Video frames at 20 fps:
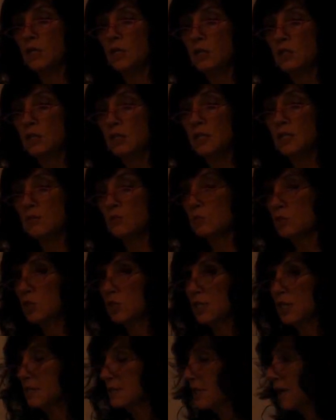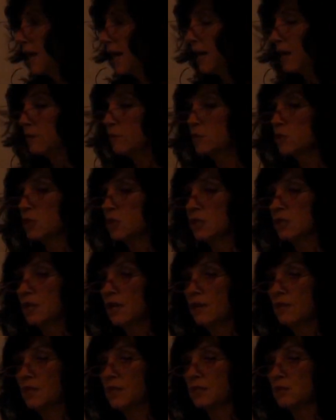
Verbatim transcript: You see this one just has a hydrogen,